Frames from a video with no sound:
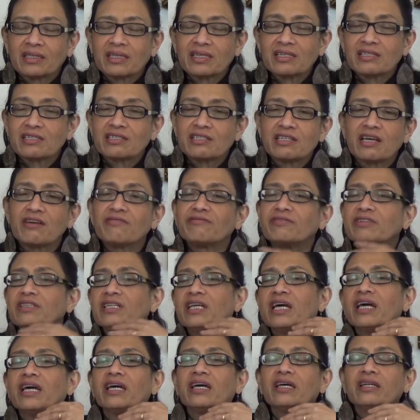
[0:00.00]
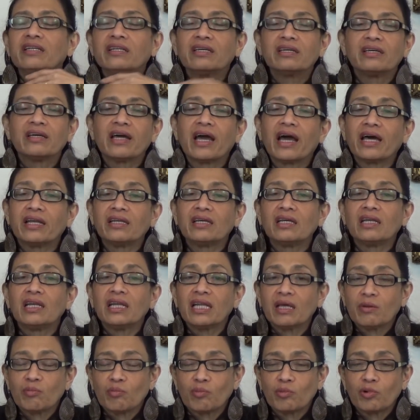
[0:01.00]
His severed head and a
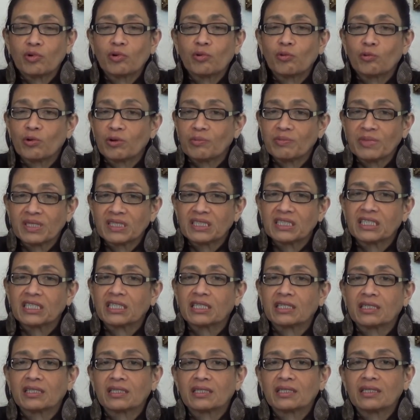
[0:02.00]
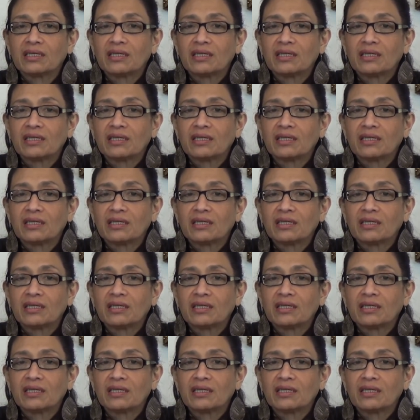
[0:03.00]
limb were missing.